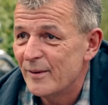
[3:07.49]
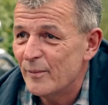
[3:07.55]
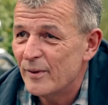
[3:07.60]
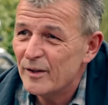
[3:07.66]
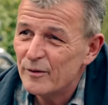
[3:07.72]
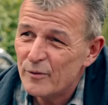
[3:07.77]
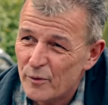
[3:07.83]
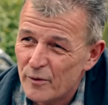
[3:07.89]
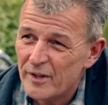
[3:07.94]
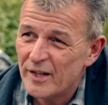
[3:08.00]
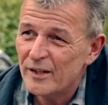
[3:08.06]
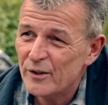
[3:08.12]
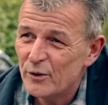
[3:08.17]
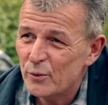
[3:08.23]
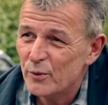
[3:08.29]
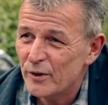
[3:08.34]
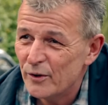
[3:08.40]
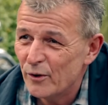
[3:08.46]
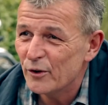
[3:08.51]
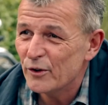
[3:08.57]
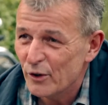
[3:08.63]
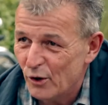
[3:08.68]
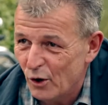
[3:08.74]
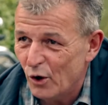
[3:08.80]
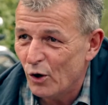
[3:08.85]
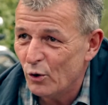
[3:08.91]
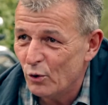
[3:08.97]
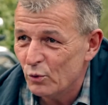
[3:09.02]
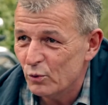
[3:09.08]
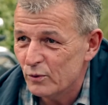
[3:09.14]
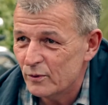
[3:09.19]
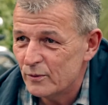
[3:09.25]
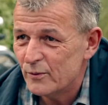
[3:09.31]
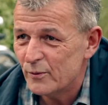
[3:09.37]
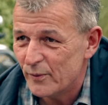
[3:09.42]
But if you then do it on your
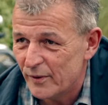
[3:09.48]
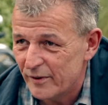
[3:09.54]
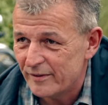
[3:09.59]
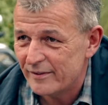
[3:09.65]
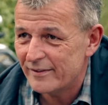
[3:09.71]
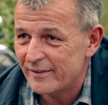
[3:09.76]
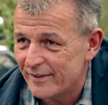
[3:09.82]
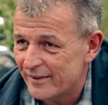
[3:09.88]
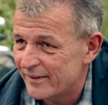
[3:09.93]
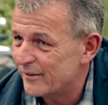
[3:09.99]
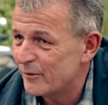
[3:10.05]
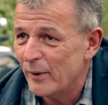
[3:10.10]
own with uh,